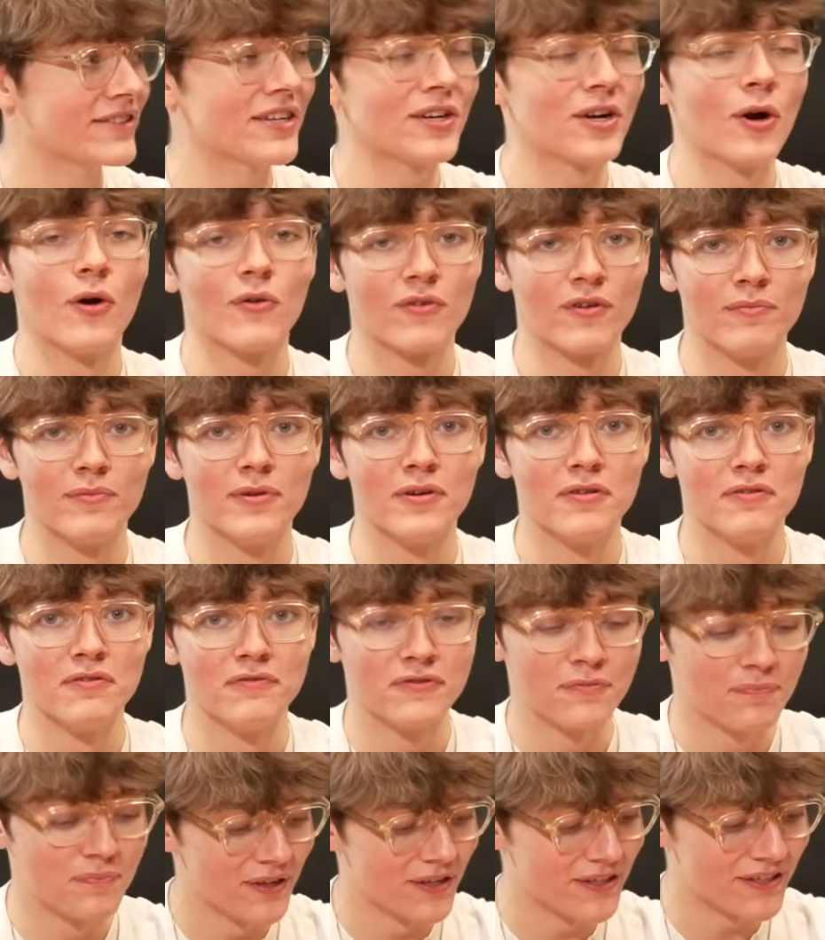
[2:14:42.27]
it got
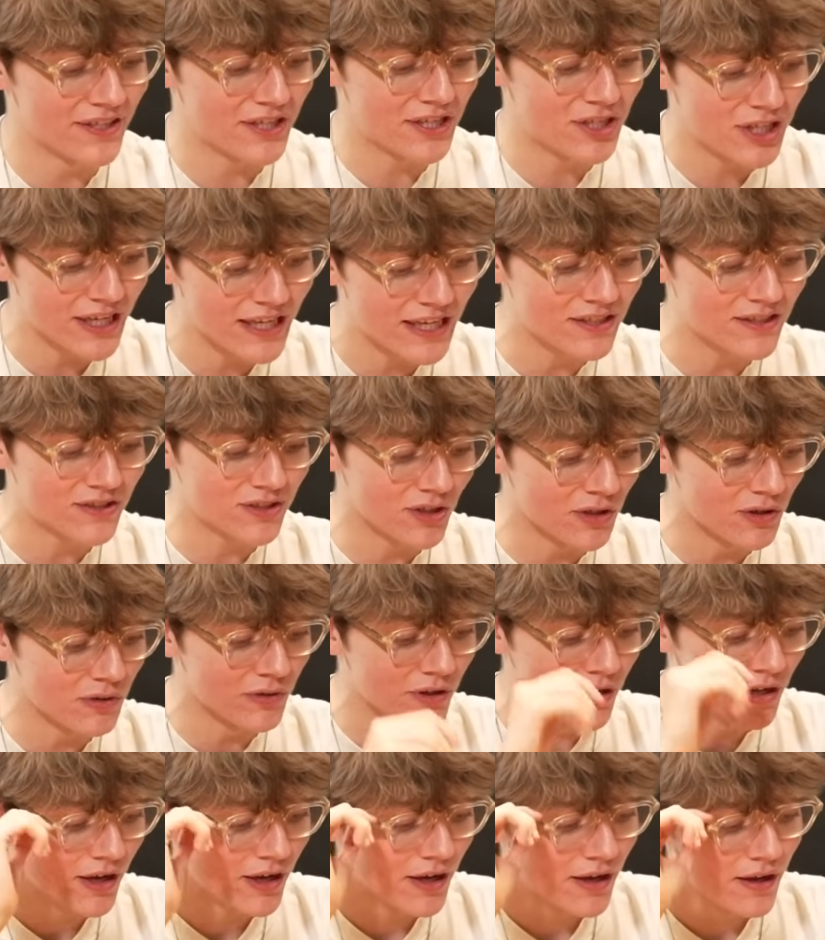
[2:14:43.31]
removed. But she's
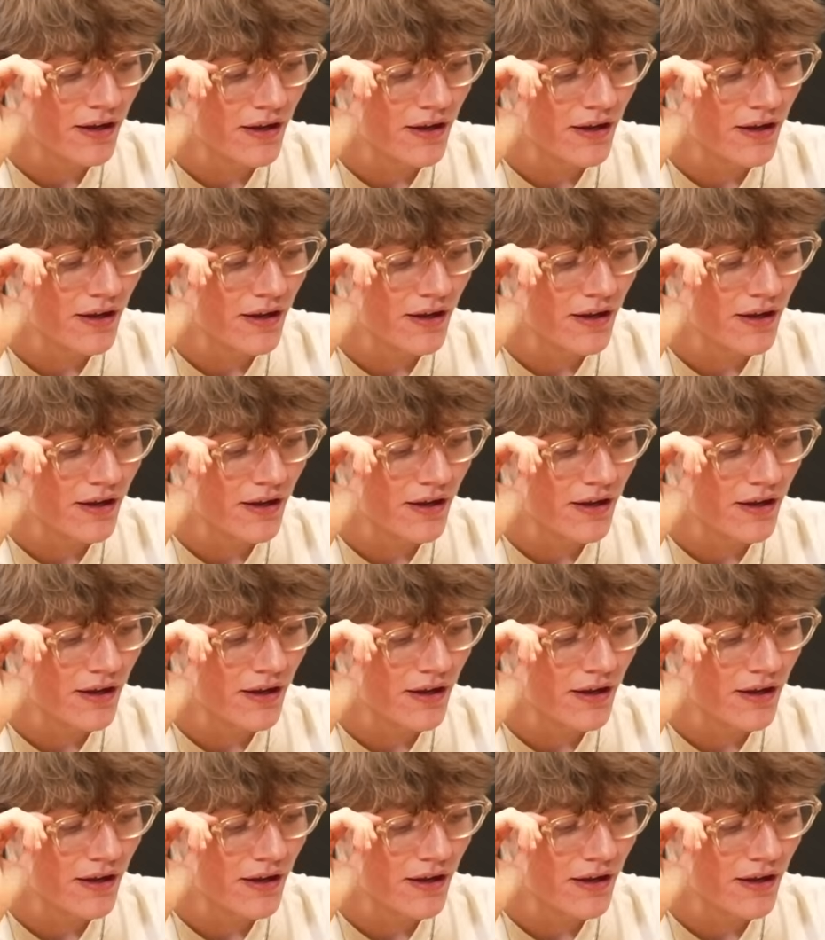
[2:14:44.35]
dude.